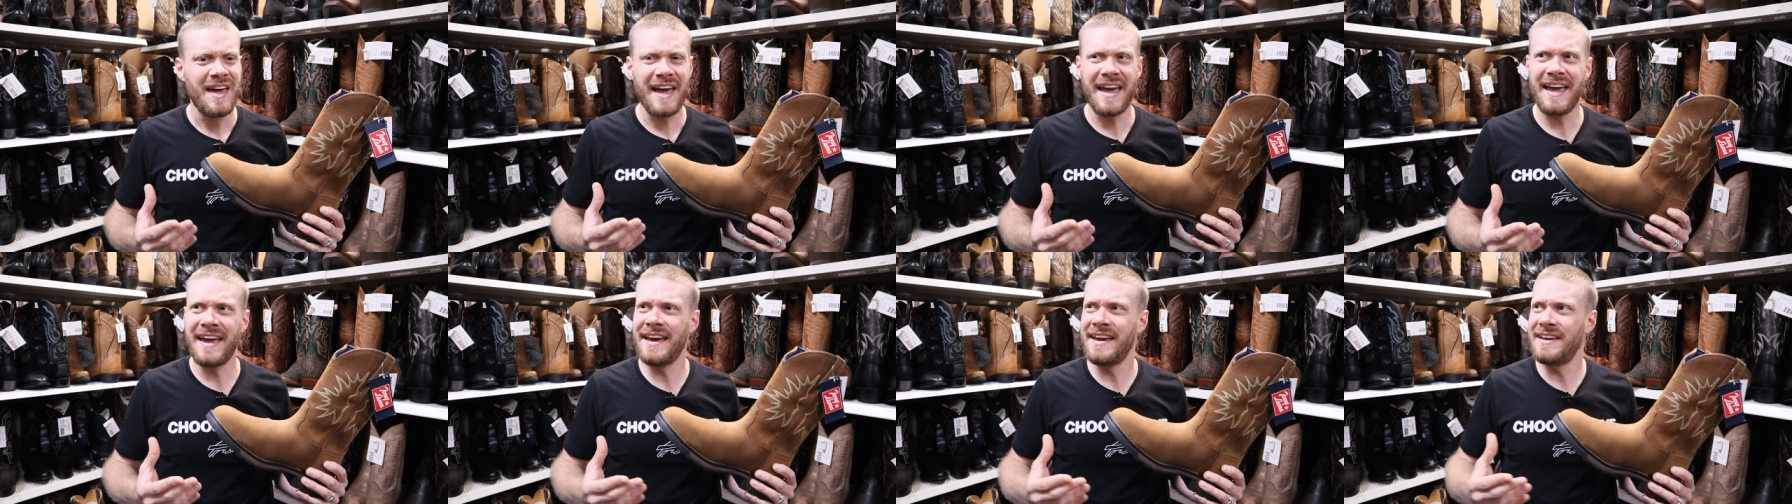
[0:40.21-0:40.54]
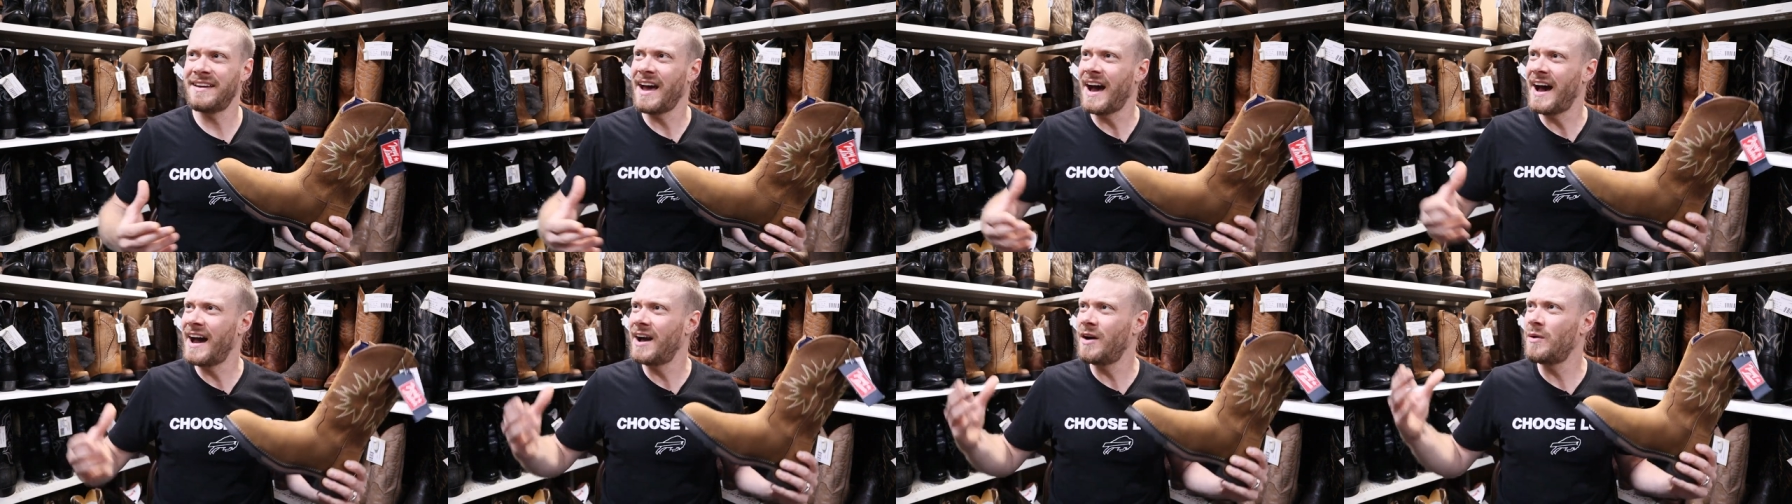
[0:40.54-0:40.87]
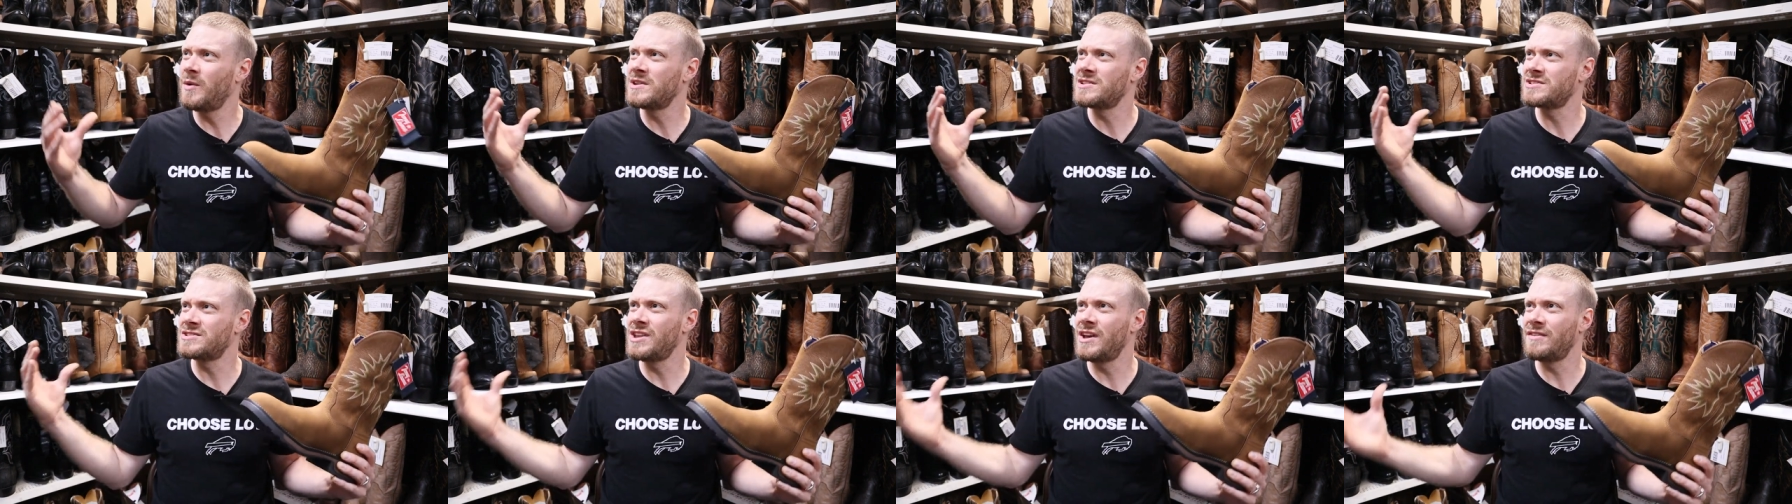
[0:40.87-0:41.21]
And I
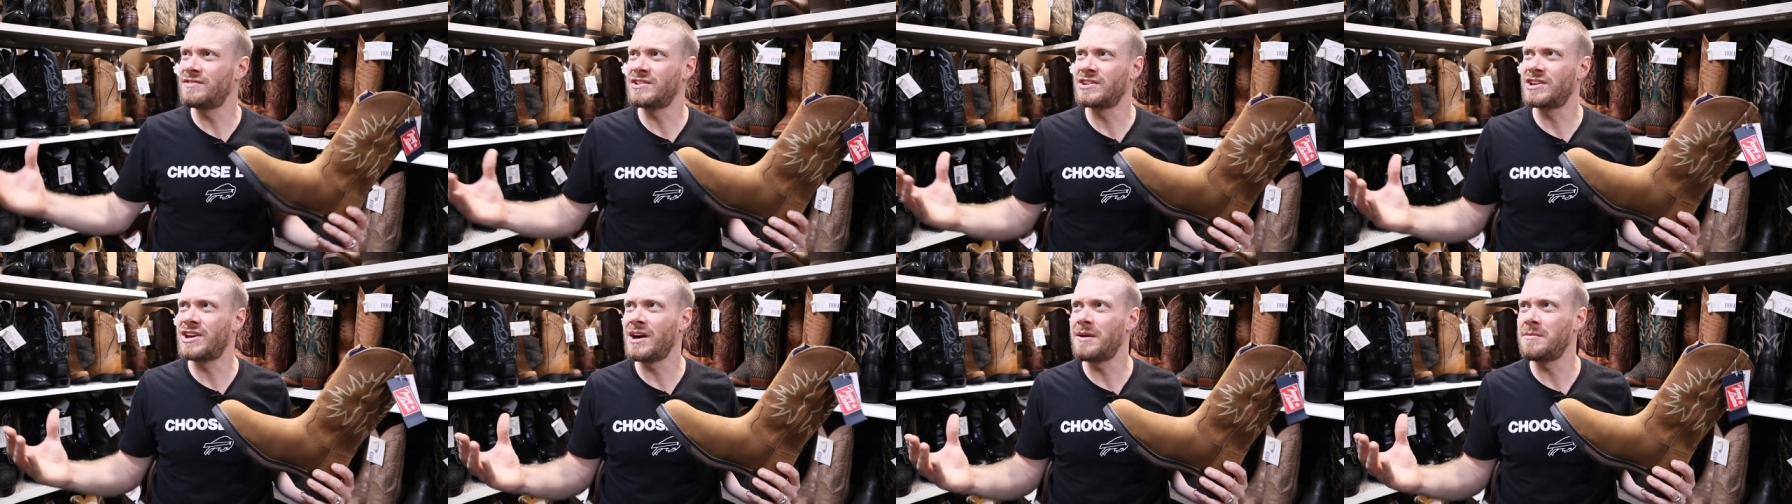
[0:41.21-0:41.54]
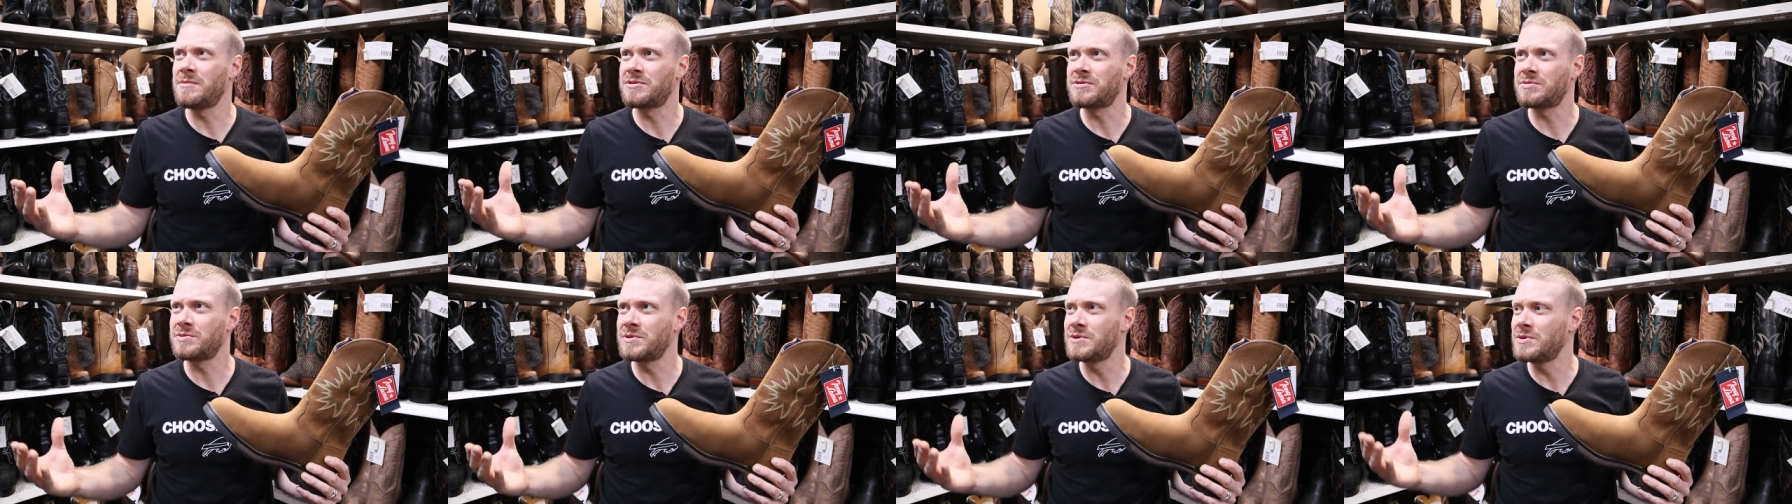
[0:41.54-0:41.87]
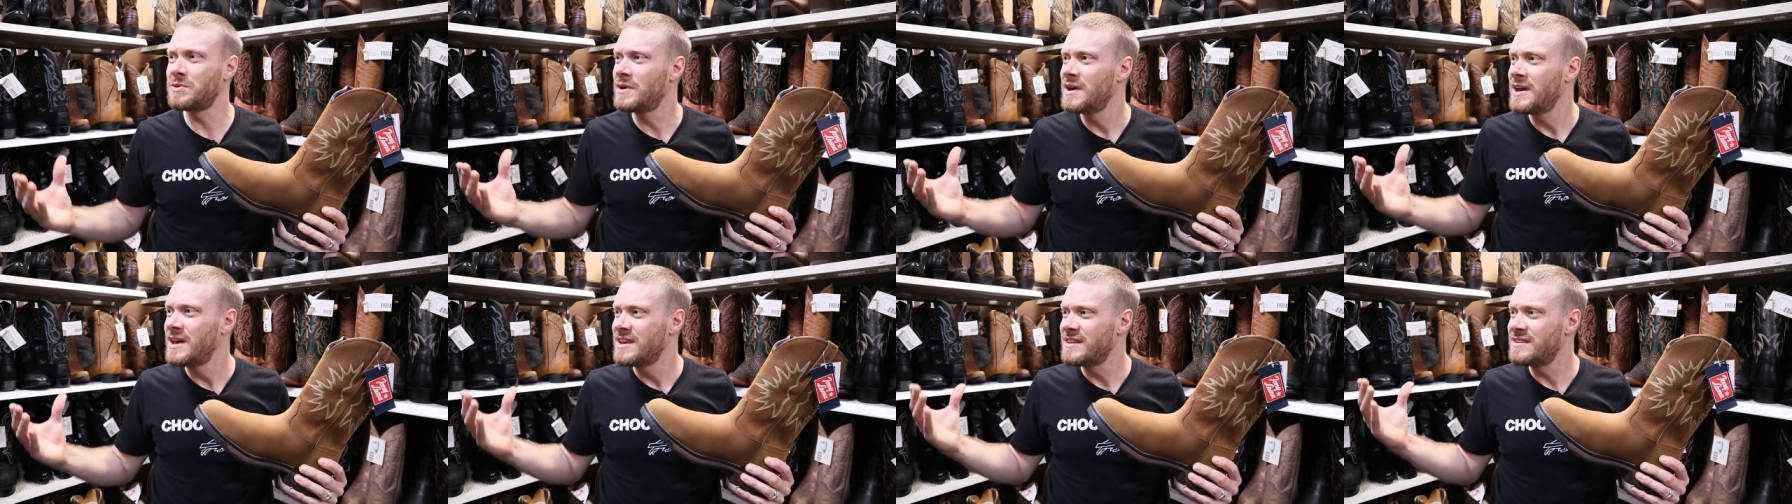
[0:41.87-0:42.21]
always love to come
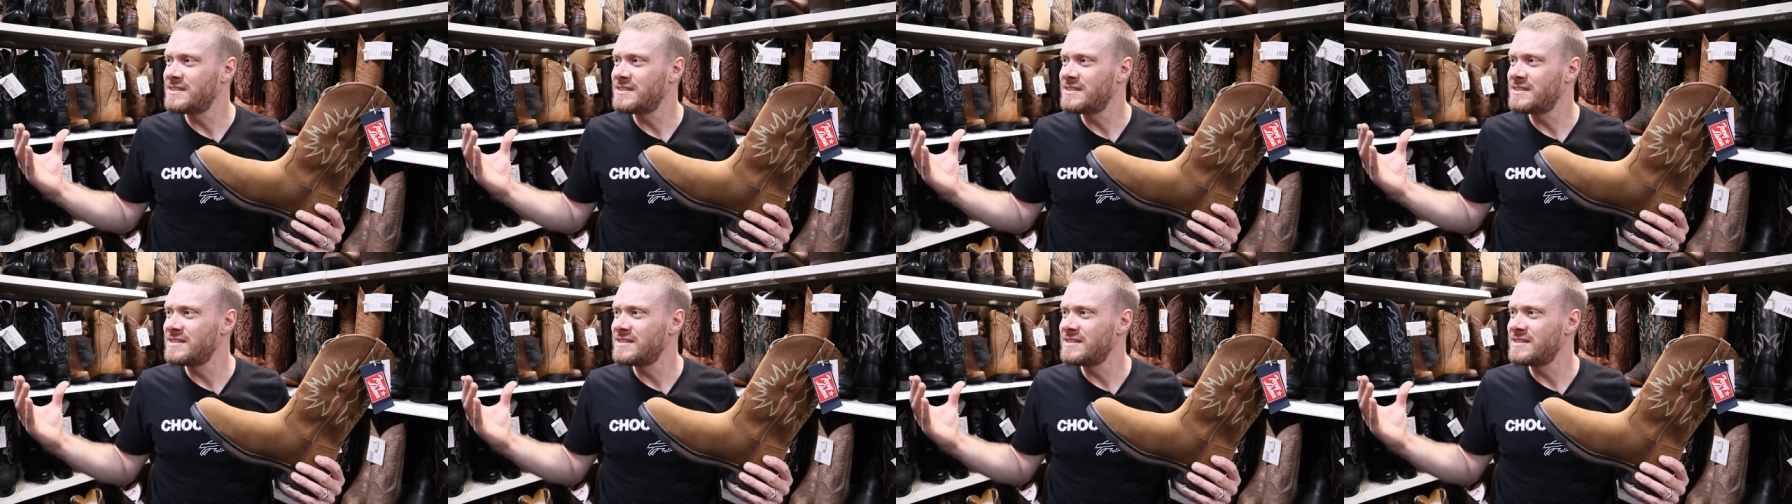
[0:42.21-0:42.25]
through